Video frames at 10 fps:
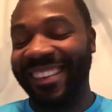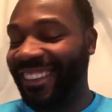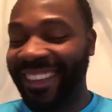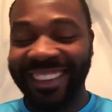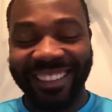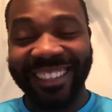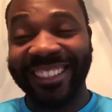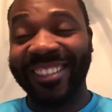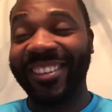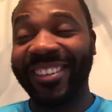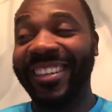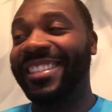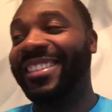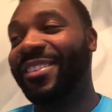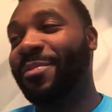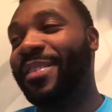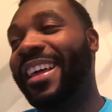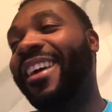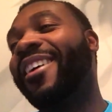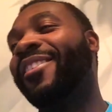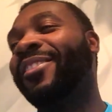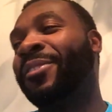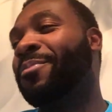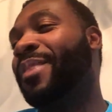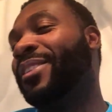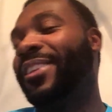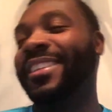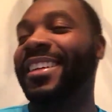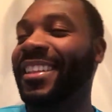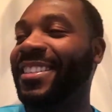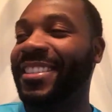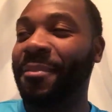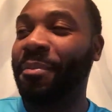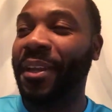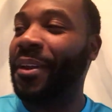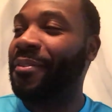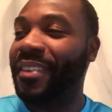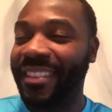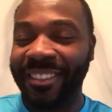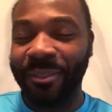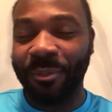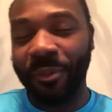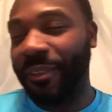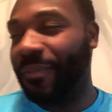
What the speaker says: yeah, that's crazy. You'd be like, oh, Green Bay trying to clinch the playoff at this point.